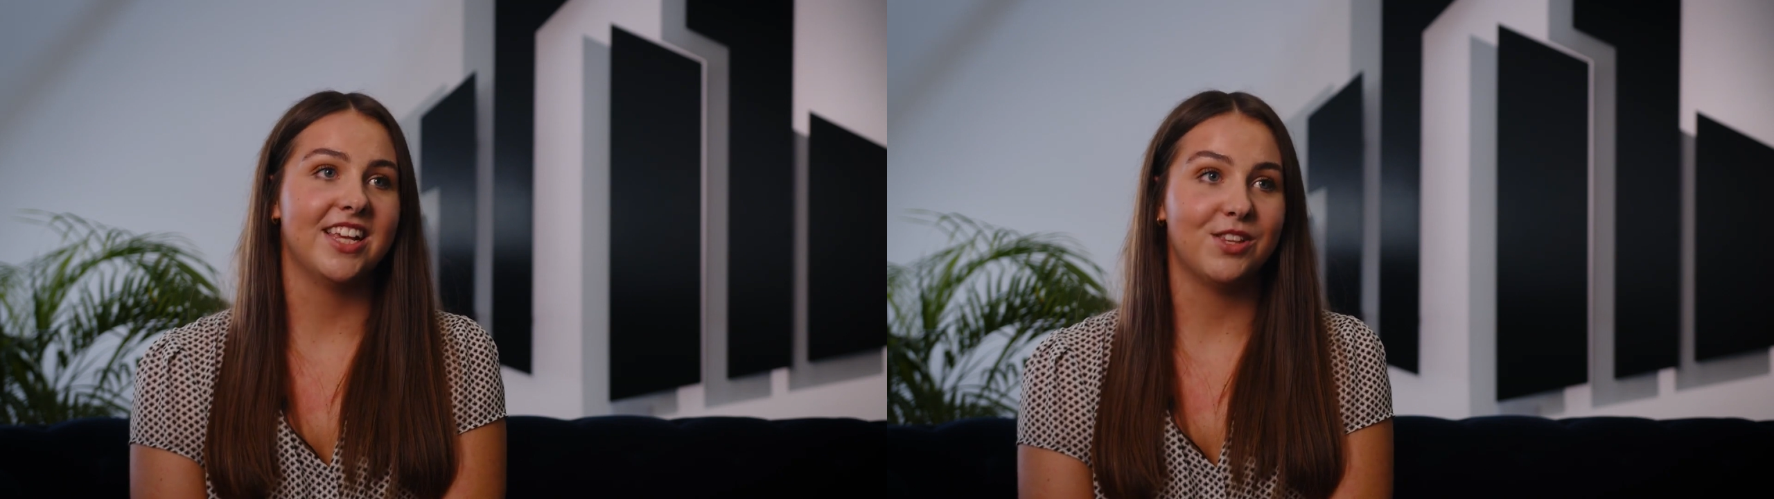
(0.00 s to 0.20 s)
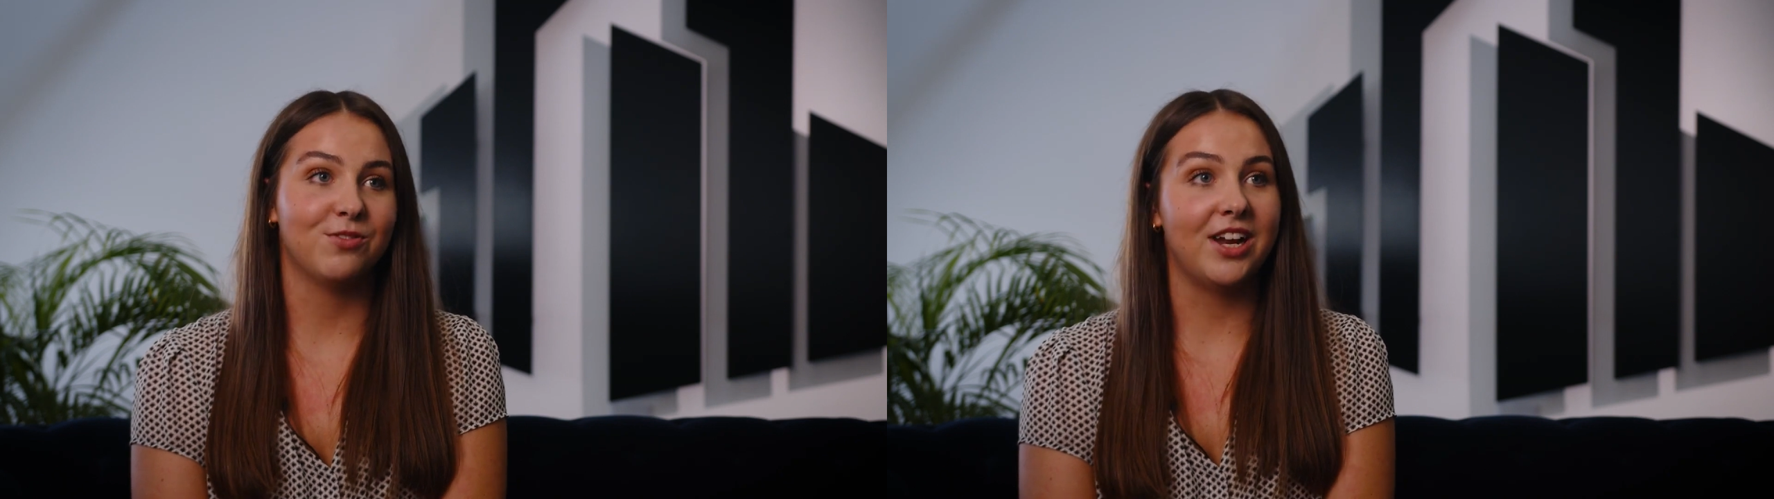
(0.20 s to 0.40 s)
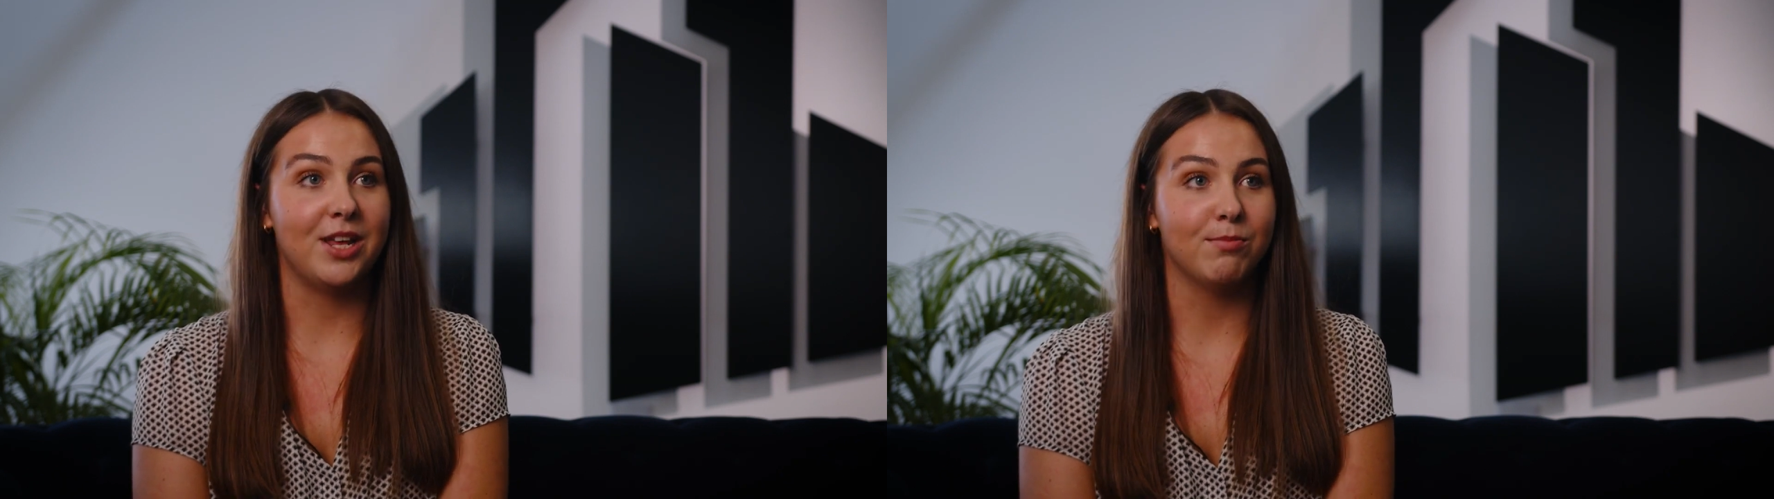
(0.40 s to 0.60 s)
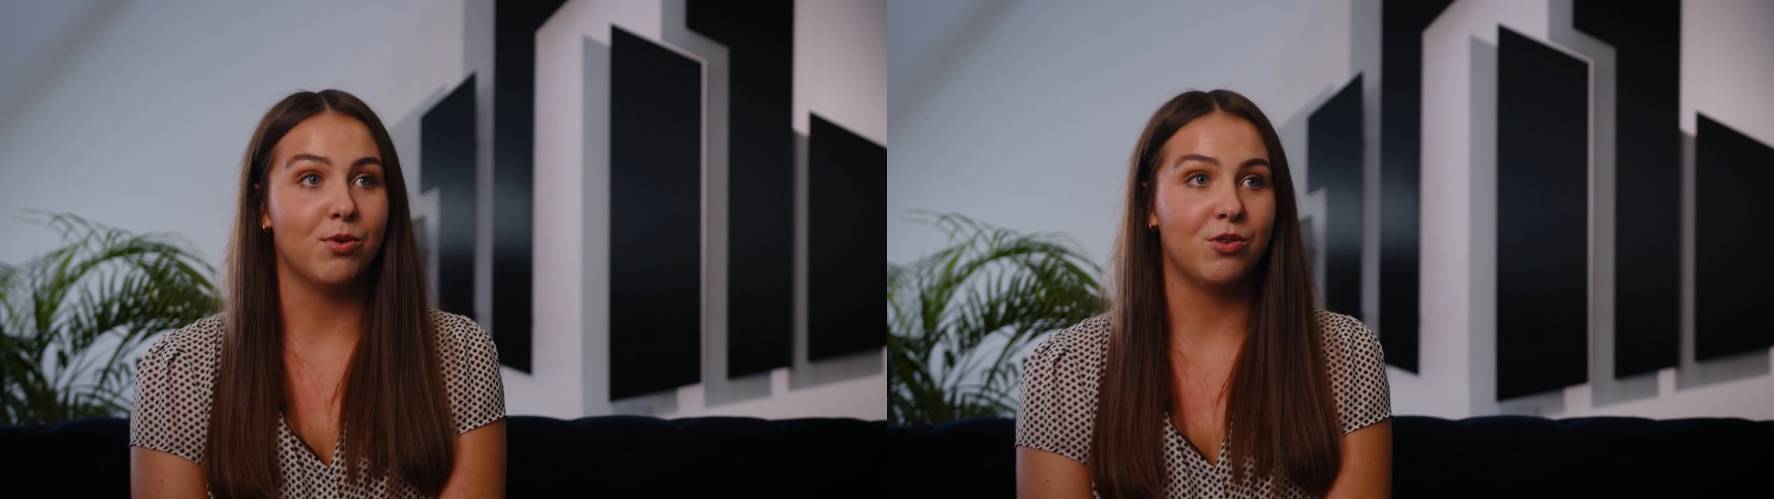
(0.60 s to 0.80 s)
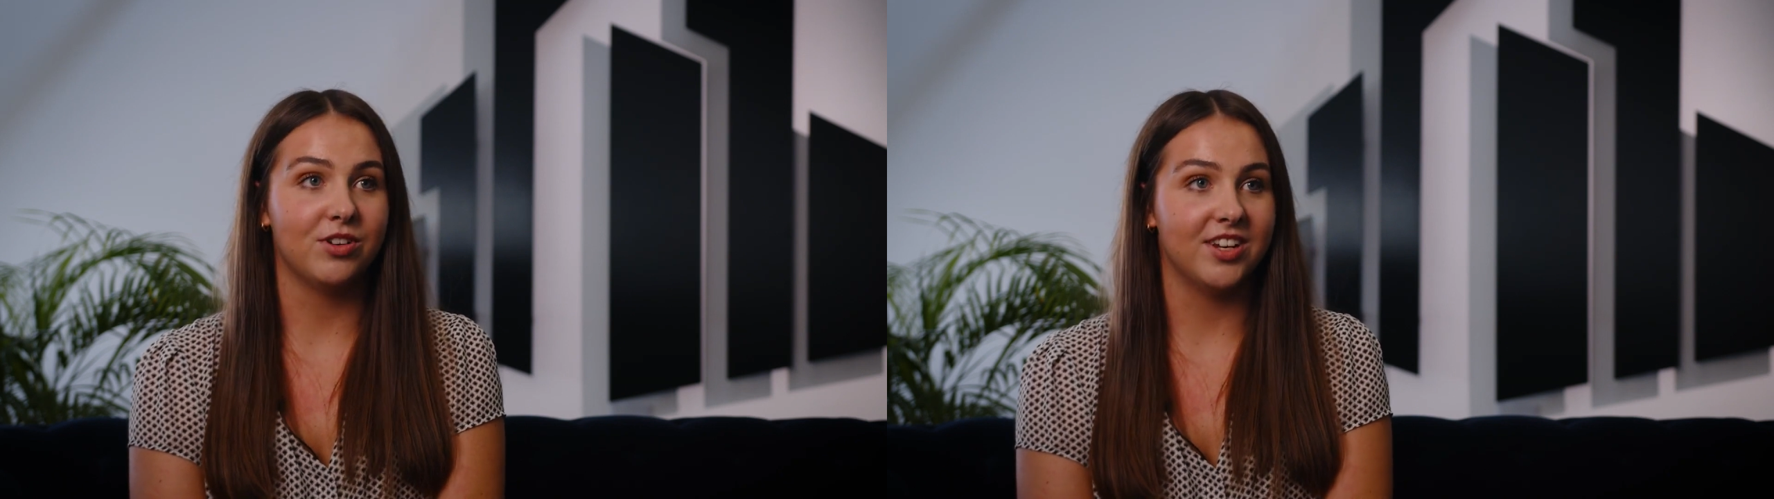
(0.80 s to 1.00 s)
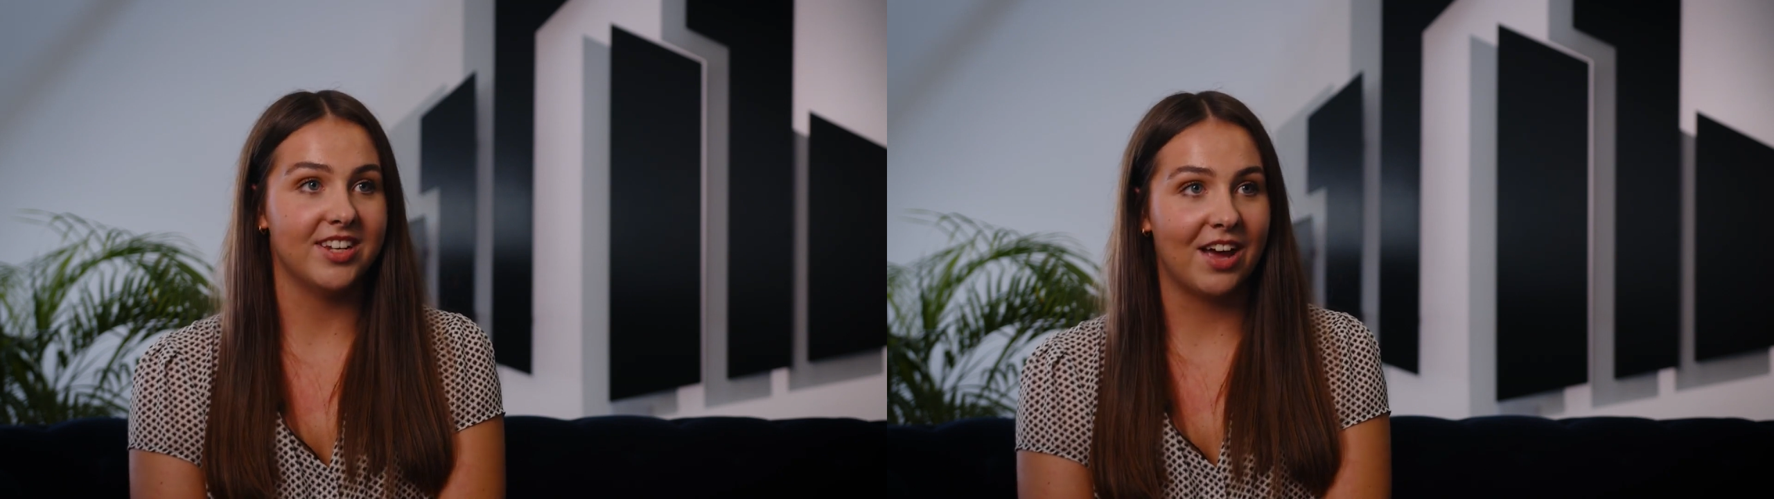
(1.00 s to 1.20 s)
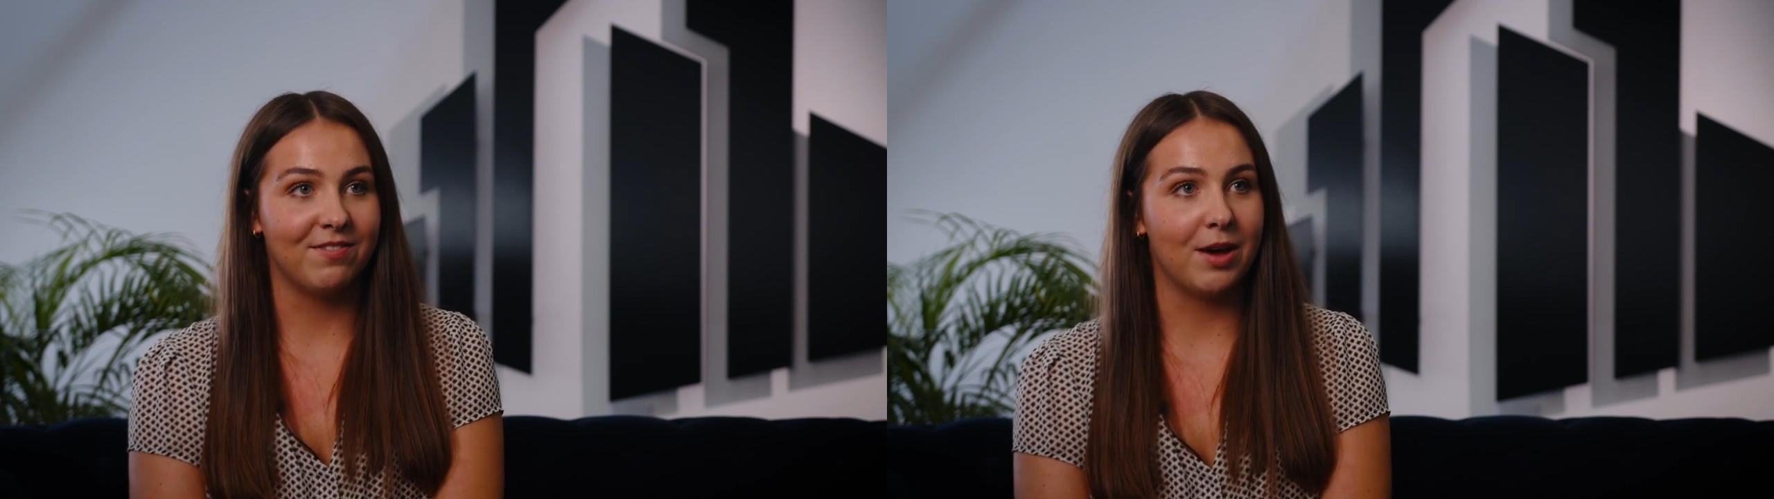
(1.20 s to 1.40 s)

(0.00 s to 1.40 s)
it's really important to have